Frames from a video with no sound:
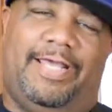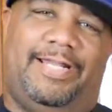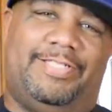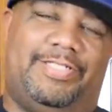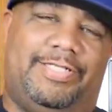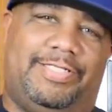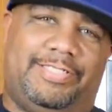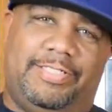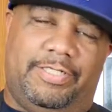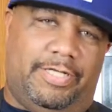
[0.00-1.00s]
and listen, the
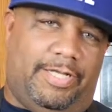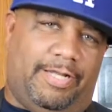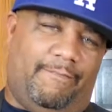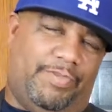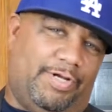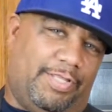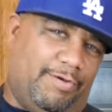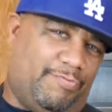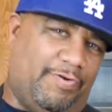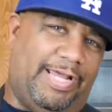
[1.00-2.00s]
the, uh, the,
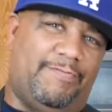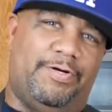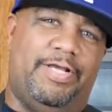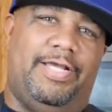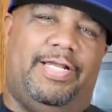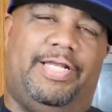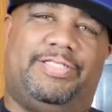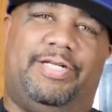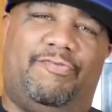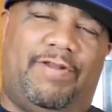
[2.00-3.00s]
the flavor,
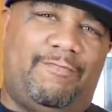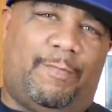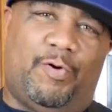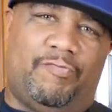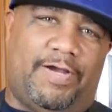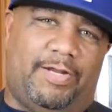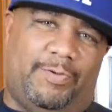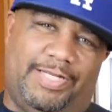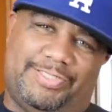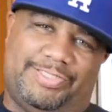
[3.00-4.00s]
listen, the flavor profile
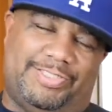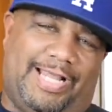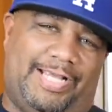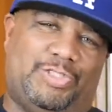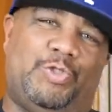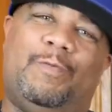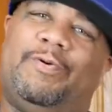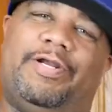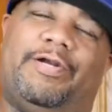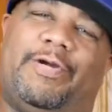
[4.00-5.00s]
on this is just like
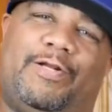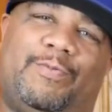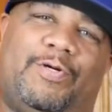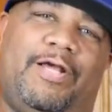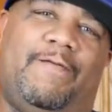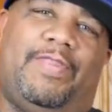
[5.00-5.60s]
super incredible.